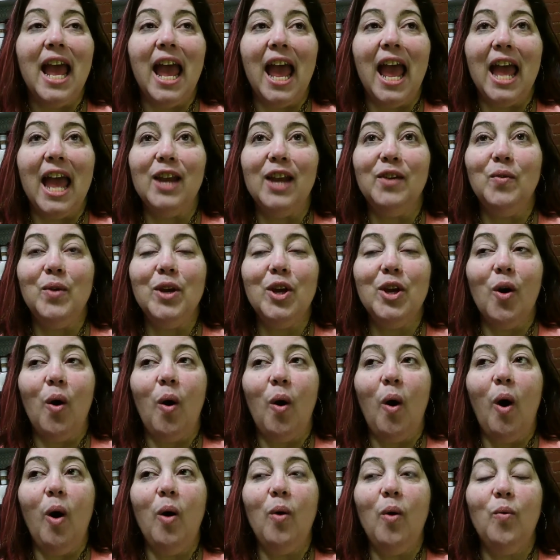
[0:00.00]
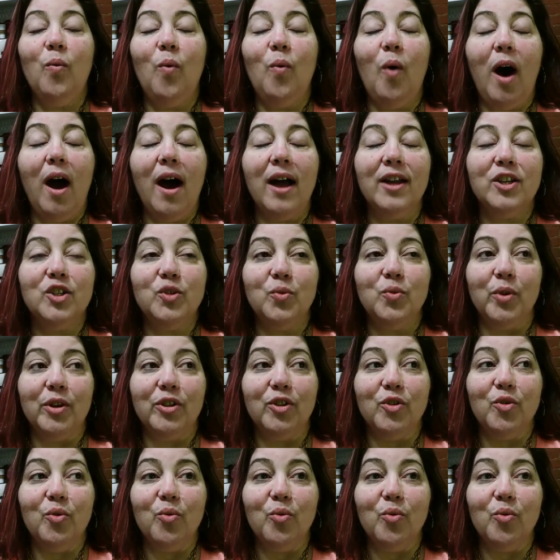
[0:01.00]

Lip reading: And we all watch with